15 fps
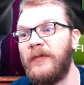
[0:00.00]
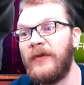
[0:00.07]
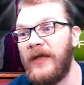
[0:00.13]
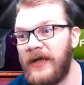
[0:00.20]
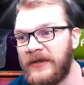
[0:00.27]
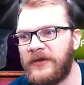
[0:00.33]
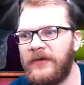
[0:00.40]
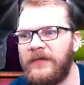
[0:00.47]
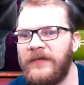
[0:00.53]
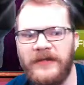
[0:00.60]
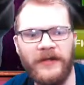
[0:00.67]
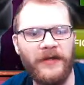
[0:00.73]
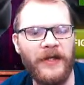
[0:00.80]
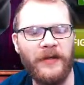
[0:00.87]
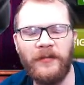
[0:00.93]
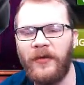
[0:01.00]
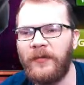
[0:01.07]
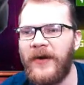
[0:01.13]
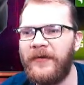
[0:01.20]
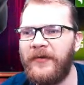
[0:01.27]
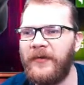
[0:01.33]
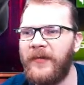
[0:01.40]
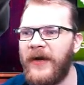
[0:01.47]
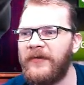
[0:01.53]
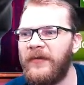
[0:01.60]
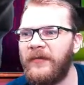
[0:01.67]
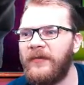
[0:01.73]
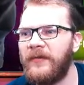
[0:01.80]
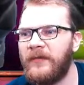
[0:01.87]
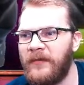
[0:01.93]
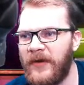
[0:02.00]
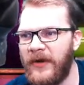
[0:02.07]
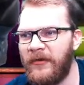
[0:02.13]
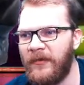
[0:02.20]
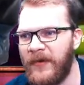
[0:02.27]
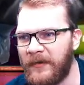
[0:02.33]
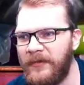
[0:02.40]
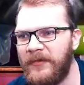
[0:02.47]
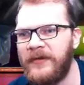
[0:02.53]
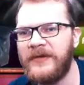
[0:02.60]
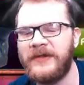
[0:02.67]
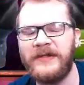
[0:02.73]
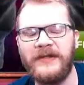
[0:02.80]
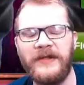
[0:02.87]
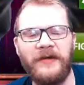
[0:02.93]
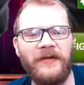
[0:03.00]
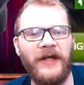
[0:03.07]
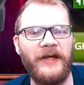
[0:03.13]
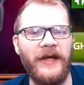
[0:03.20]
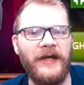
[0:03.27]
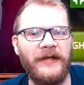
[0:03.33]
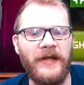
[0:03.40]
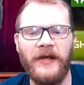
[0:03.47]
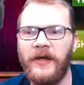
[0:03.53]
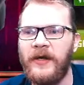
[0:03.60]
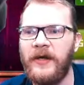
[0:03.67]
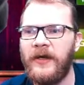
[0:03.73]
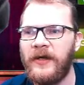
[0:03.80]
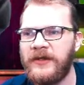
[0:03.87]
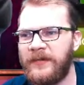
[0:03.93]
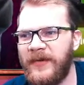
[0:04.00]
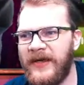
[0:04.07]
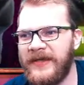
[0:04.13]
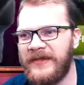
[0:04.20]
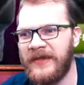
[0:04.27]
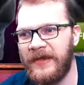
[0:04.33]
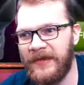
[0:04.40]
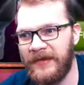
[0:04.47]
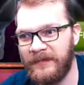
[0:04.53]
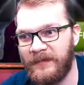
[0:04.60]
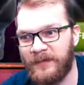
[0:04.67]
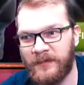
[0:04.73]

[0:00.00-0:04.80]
Plus, obviously, you get more power back from power back boosts and stuff like that. So basically,